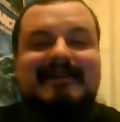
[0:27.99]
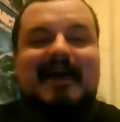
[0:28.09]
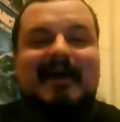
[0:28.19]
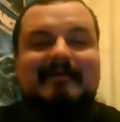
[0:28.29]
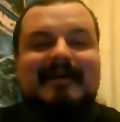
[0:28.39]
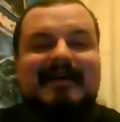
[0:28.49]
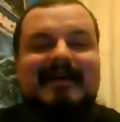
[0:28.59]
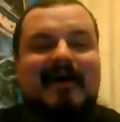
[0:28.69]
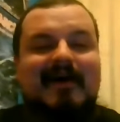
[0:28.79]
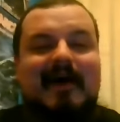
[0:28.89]

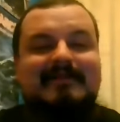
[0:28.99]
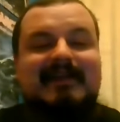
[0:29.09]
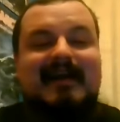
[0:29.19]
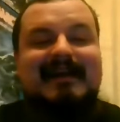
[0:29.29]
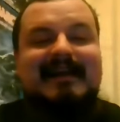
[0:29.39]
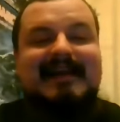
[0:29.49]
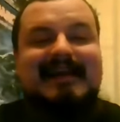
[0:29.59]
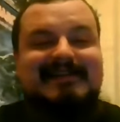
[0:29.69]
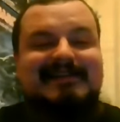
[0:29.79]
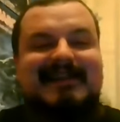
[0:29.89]
I'm slightly
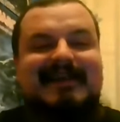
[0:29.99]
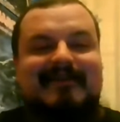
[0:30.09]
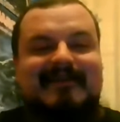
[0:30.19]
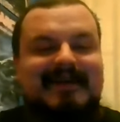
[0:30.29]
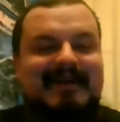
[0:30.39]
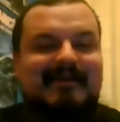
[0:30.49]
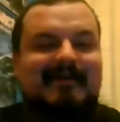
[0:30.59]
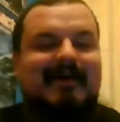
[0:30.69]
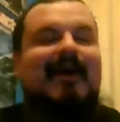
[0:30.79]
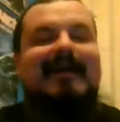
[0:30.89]
less degenerate than you
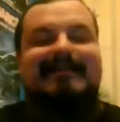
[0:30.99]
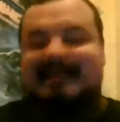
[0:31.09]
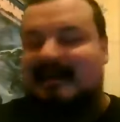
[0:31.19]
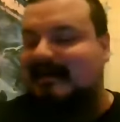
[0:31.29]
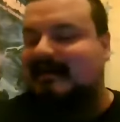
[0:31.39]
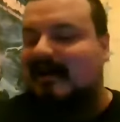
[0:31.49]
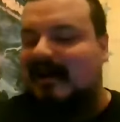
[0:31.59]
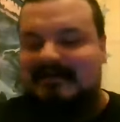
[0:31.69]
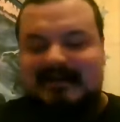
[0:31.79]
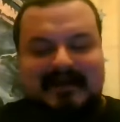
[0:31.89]
are. I think
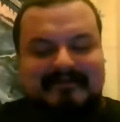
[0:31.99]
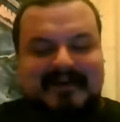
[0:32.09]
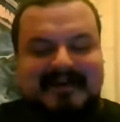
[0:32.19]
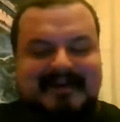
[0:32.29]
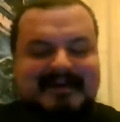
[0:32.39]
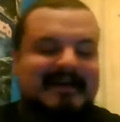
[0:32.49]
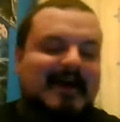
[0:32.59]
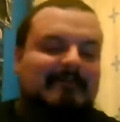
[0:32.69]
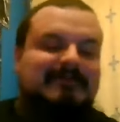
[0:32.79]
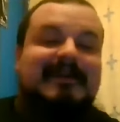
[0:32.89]

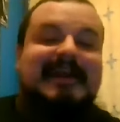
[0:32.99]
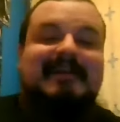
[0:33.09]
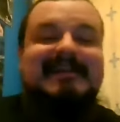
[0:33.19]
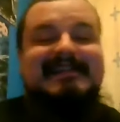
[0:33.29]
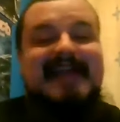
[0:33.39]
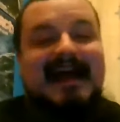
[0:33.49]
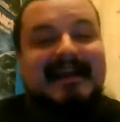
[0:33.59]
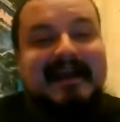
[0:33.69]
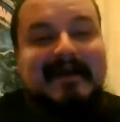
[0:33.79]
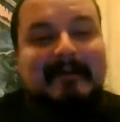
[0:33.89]
I'm treating this
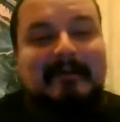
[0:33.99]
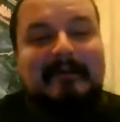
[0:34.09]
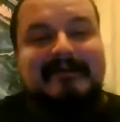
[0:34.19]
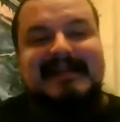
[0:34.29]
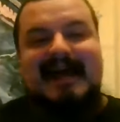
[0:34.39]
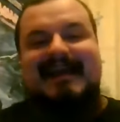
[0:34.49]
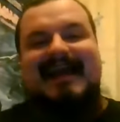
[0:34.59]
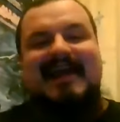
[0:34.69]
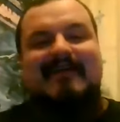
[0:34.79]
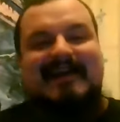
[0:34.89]
Saturday like a proper
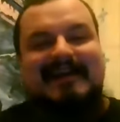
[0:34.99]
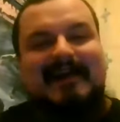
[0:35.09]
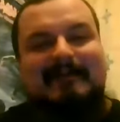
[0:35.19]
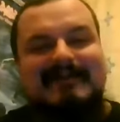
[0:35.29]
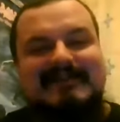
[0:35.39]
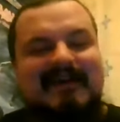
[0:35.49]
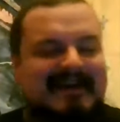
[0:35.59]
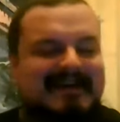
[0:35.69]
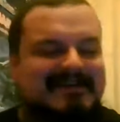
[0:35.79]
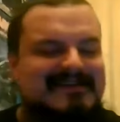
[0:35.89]
Saturday. I've had a couple of
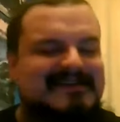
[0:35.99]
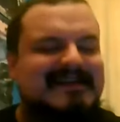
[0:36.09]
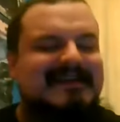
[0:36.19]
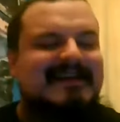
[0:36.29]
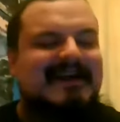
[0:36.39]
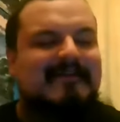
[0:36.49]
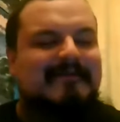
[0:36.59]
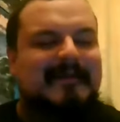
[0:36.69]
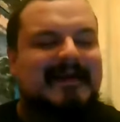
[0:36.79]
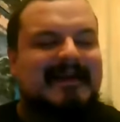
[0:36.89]
ciders.
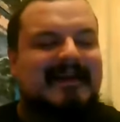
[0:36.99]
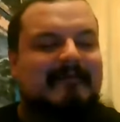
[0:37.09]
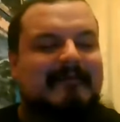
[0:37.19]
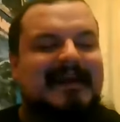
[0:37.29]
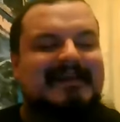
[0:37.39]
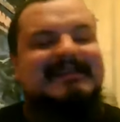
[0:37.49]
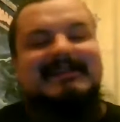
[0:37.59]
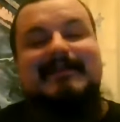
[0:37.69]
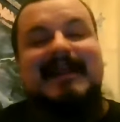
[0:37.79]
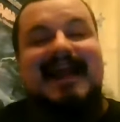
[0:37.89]
I've been listening to
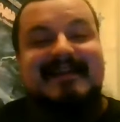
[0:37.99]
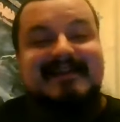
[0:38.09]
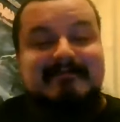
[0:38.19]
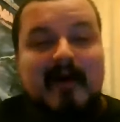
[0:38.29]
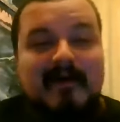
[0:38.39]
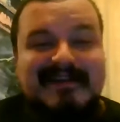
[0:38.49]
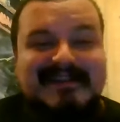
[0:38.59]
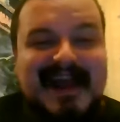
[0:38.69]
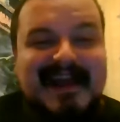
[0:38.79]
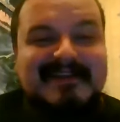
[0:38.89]
some Alanis
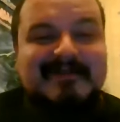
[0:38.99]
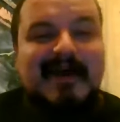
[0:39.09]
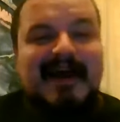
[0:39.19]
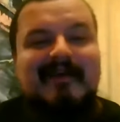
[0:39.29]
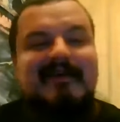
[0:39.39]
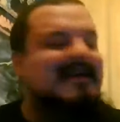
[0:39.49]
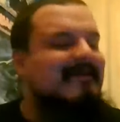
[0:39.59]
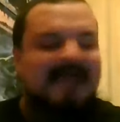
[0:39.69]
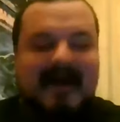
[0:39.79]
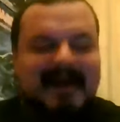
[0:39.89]
Morissette as well.
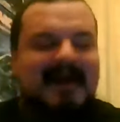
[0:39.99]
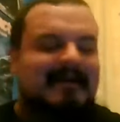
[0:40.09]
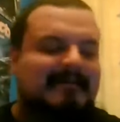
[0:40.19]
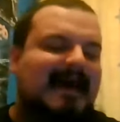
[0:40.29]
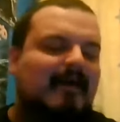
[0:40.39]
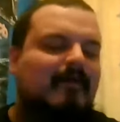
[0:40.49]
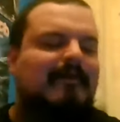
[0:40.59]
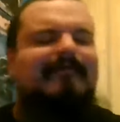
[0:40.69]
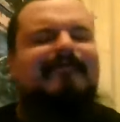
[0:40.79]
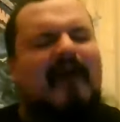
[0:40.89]
Very unmetal,
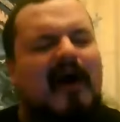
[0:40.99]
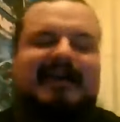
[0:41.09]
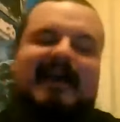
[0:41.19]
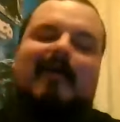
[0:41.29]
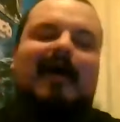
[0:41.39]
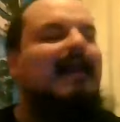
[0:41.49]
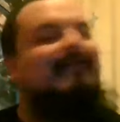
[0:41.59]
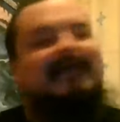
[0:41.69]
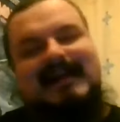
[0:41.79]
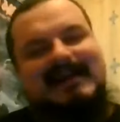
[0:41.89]
but fuck you. I
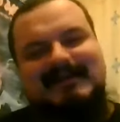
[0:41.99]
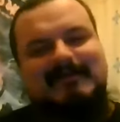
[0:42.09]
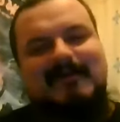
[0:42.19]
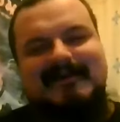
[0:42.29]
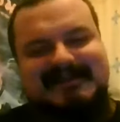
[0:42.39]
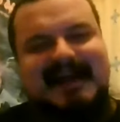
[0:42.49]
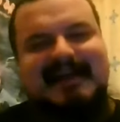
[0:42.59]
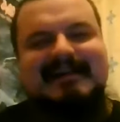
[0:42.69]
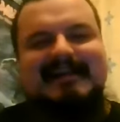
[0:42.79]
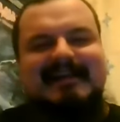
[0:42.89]
love Alanis
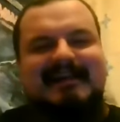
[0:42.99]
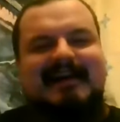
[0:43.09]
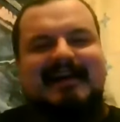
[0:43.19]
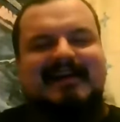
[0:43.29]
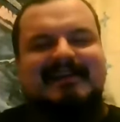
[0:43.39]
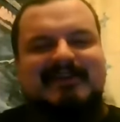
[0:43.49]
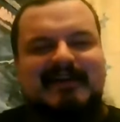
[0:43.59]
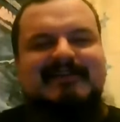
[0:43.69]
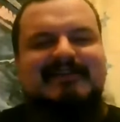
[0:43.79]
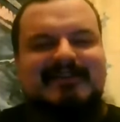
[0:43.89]
Morissette. Like it's
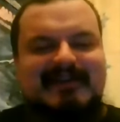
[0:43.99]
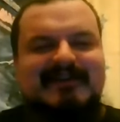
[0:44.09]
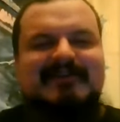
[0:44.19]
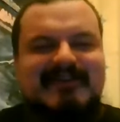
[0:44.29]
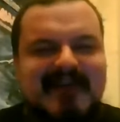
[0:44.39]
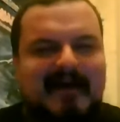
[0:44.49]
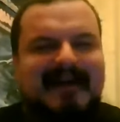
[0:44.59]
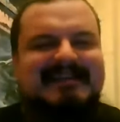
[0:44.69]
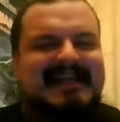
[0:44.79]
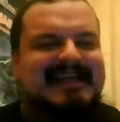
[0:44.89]
good
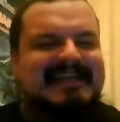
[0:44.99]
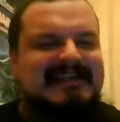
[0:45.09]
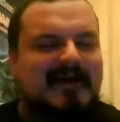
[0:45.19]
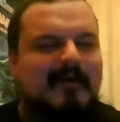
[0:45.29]
90s.